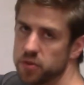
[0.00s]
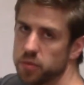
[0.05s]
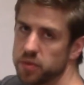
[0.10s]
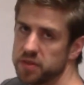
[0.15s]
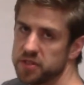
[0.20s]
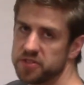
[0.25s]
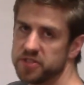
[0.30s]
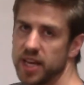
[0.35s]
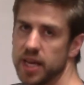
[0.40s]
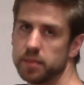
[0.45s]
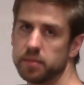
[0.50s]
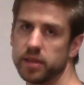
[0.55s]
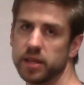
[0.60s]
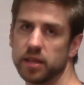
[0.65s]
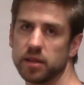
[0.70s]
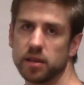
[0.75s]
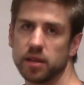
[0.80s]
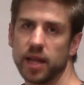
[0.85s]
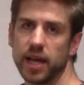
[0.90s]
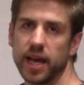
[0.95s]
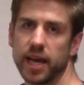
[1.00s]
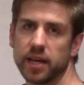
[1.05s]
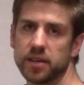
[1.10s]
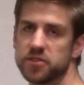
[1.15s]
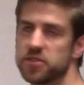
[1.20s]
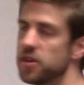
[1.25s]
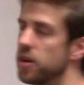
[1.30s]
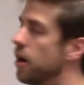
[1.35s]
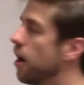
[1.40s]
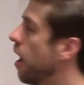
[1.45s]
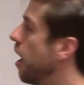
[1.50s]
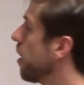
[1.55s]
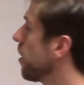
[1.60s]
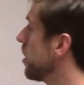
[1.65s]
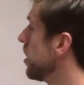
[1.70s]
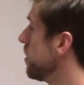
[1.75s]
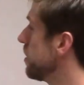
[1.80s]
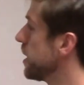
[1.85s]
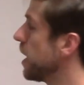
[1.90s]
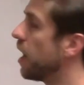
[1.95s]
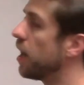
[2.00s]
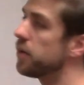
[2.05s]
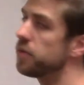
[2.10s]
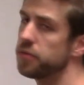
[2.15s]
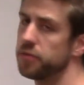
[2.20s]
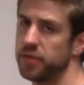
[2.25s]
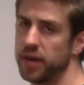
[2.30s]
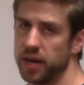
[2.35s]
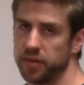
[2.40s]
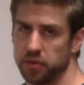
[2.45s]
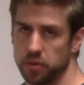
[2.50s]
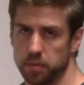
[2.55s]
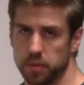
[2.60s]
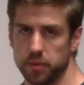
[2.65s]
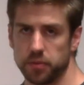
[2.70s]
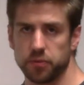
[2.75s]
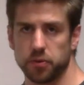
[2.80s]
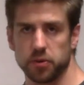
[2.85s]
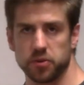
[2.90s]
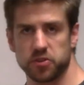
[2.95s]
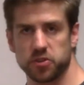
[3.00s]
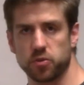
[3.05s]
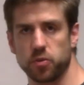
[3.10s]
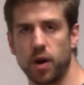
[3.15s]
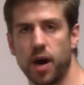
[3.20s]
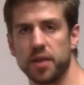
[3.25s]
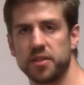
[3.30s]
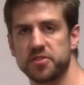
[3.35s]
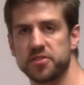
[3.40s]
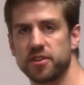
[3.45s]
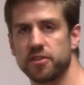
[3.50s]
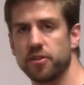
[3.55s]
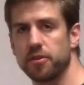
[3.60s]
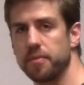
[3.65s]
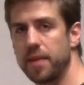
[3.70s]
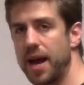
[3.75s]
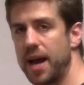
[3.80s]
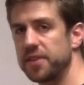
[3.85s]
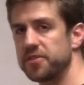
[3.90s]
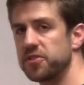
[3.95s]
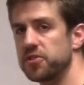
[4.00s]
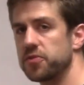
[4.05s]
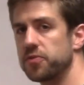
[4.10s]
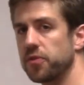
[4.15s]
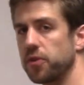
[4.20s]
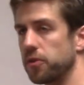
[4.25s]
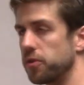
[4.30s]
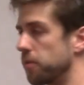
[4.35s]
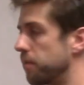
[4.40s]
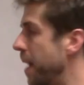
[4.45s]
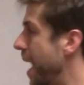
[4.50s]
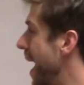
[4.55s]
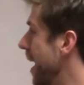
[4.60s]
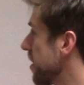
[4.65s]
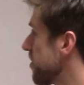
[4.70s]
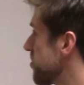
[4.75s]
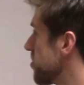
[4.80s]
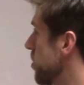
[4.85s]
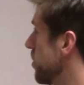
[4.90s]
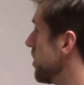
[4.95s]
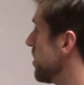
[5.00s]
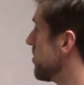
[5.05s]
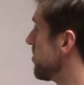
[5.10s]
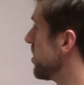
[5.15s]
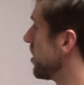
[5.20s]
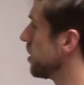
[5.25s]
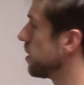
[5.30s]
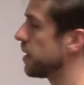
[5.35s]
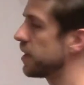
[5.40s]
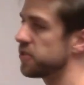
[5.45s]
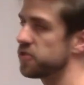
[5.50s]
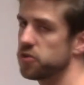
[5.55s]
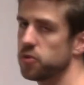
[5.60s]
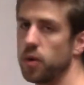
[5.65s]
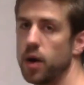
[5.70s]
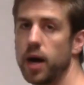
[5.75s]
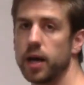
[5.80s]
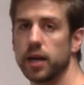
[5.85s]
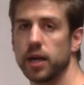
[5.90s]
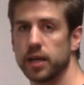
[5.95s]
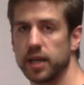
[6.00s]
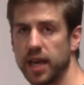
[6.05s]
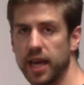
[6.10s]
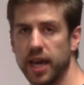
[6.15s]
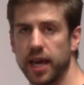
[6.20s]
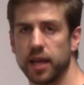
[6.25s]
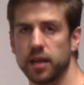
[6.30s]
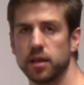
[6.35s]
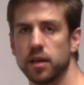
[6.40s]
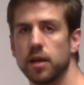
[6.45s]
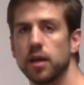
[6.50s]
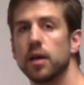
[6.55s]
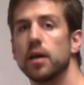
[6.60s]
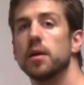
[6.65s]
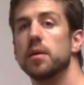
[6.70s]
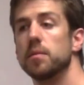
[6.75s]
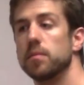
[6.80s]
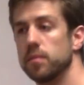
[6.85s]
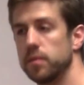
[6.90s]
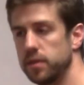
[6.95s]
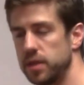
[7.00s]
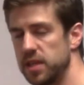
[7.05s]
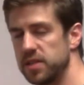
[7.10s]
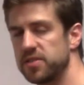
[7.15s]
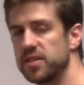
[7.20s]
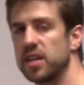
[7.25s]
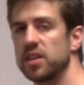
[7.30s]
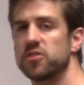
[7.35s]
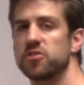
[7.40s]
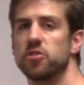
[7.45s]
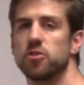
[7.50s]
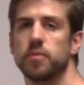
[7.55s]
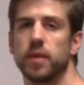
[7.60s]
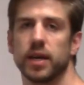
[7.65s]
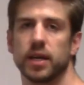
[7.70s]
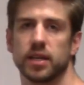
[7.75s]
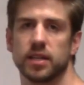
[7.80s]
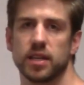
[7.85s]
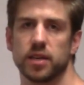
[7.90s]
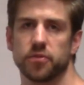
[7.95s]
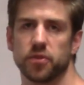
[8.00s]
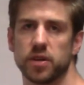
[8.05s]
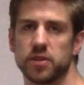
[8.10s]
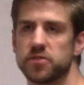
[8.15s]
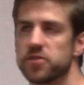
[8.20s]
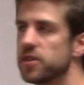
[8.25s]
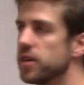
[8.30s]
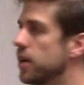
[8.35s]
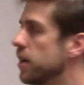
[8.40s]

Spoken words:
with the same length legs are going to be unfavorable for a squat. The center of mass is further back. So in a single leg squat, again, these things do make a difference.